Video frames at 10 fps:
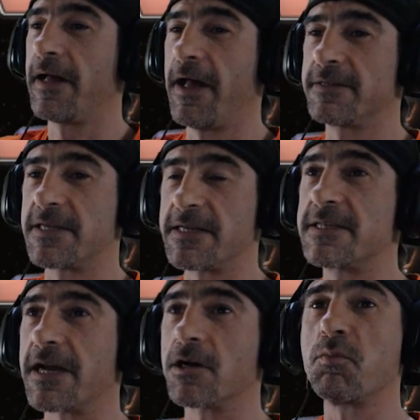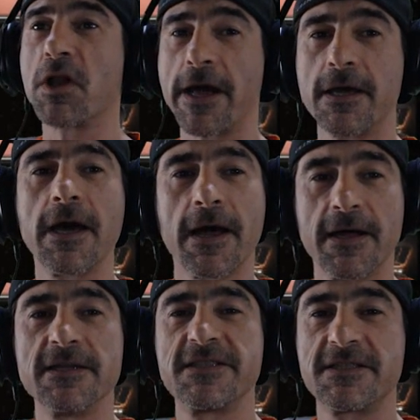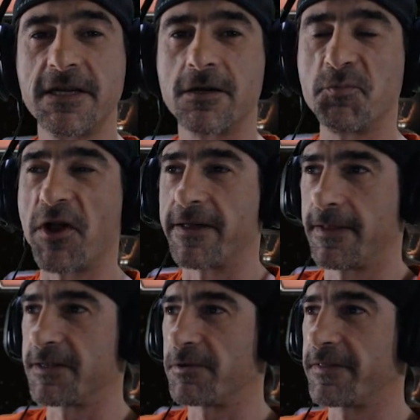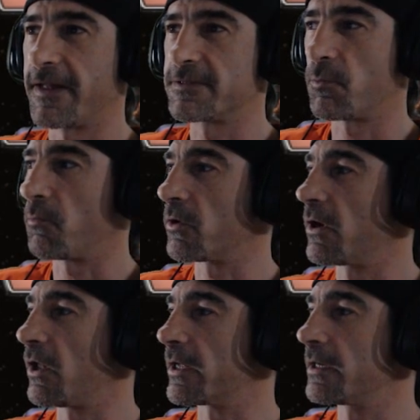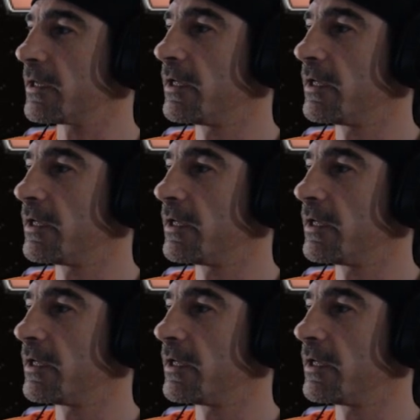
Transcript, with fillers: It's a single play. Yeah, it's a single play. That'll, that's what we'll call it.